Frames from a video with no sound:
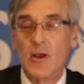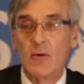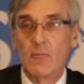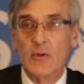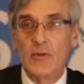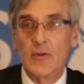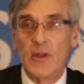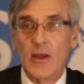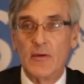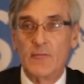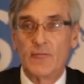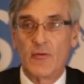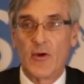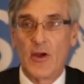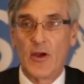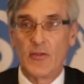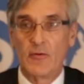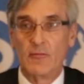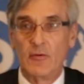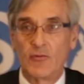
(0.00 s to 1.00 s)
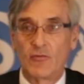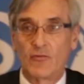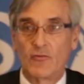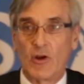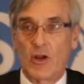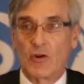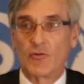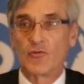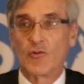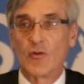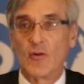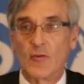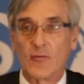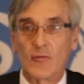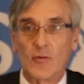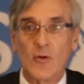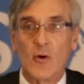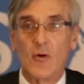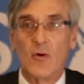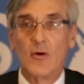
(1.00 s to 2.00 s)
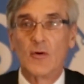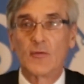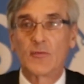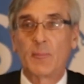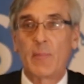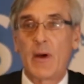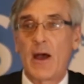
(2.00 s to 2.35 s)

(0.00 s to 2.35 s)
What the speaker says: with no further restrictions, laws,